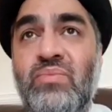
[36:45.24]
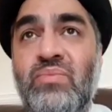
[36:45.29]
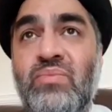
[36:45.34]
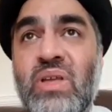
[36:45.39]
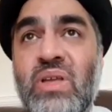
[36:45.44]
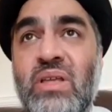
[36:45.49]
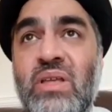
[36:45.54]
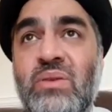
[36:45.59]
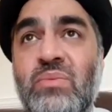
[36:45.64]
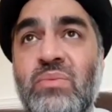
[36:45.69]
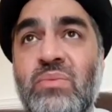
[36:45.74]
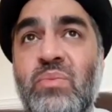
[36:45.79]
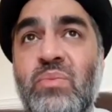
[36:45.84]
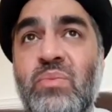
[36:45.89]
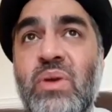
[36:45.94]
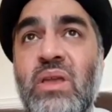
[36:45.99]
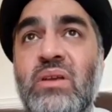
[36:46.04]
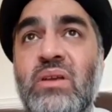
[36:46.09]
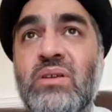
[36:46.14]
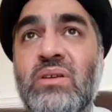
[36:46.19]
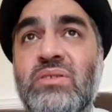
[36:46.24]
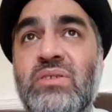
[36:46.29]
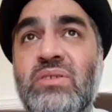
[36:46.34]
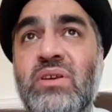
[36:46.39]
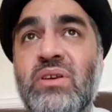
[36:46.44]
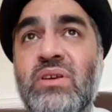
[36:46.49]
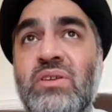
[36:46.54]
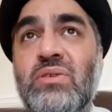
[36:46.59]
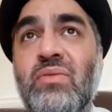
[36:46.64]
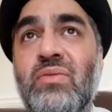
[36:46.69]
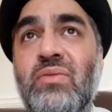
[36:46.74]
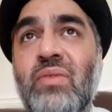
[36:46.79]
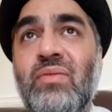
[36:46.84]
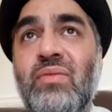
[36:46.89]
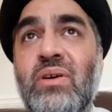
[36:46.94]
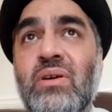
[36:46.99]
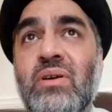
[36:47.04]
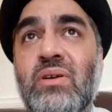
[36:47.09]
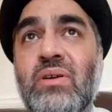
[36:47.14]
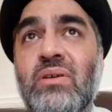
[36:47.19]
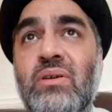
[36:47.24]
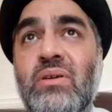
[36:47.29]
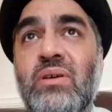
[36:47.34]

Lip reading: And the main concerns of our